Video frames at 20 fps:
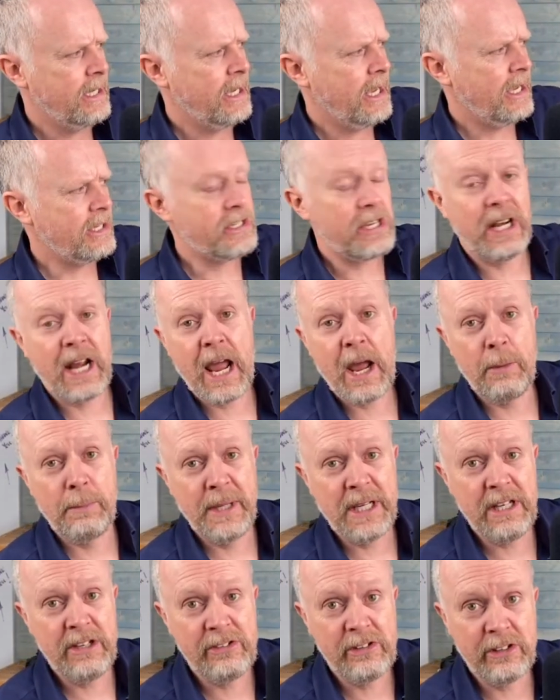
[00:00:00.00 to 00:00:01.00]
I said, how
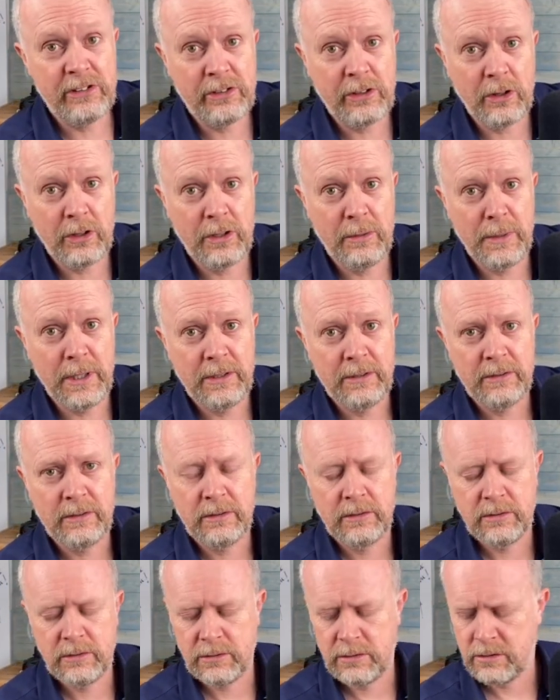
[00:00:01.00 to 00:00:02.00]
big is this document?
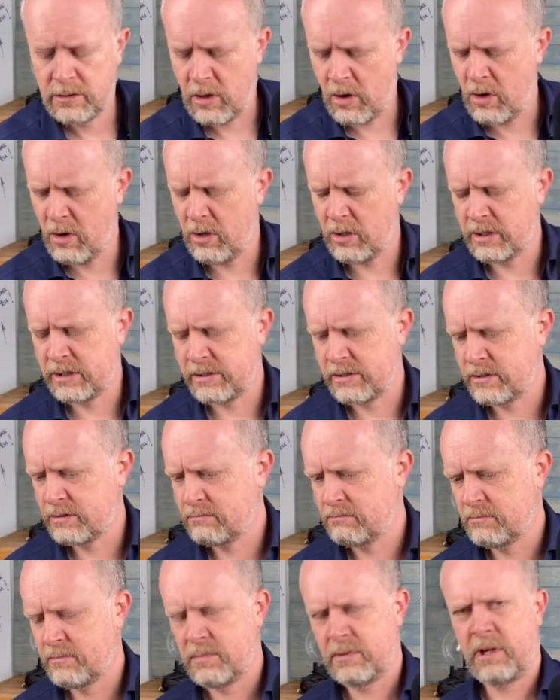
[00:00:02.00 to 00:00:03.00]
Oh, it's
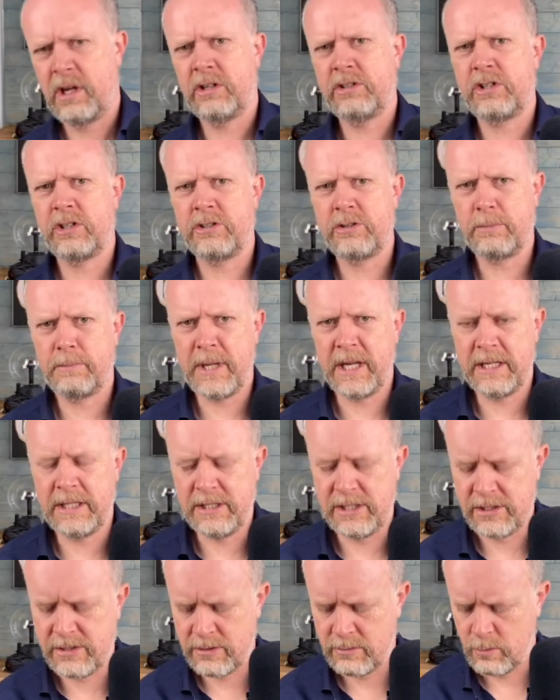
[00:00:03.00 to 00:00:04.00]
hundreds of
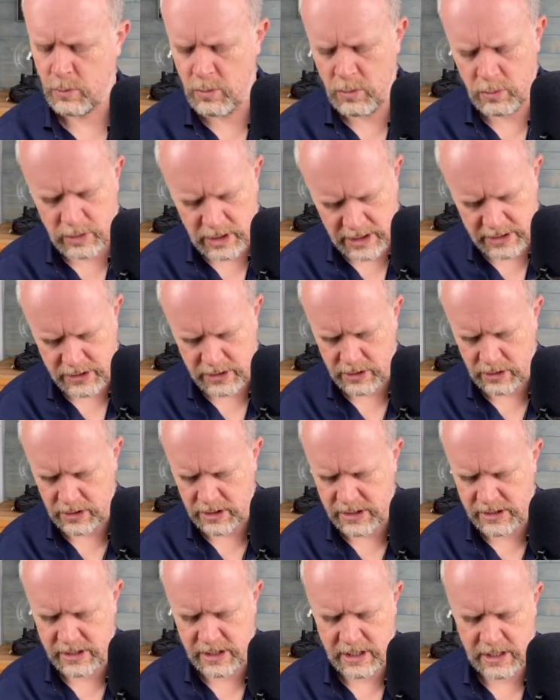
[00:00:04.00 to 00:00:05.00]
pages. Oh, that's good,
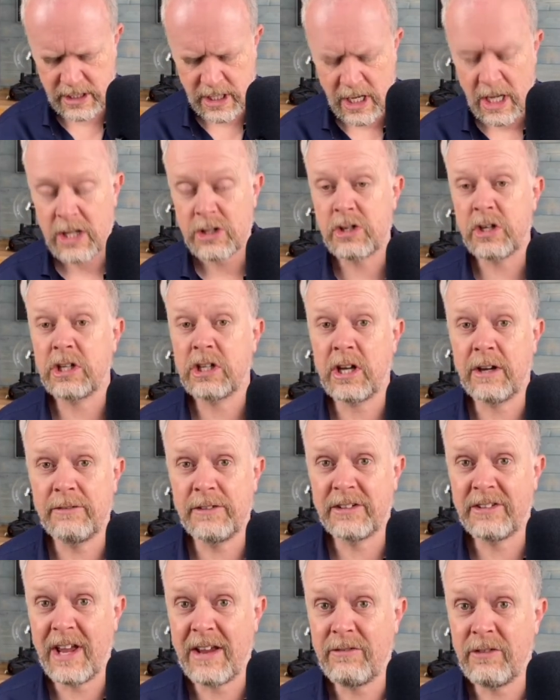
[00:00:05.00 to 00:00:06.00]
isn't it? So it
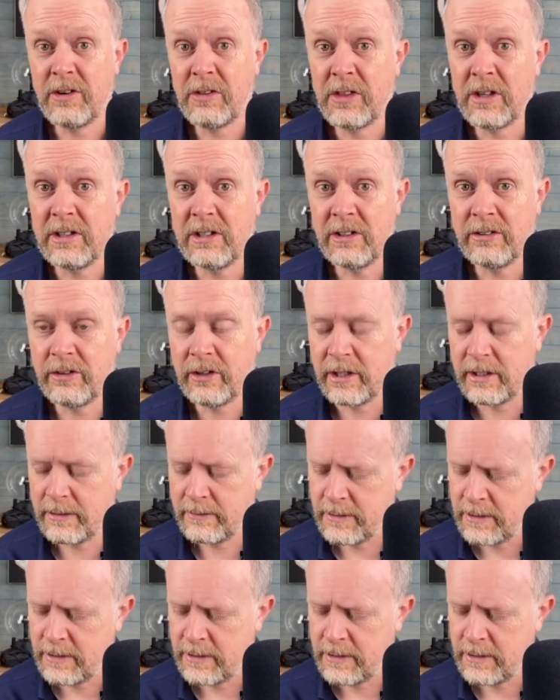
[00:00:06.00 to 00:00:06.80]
covers everything, does it?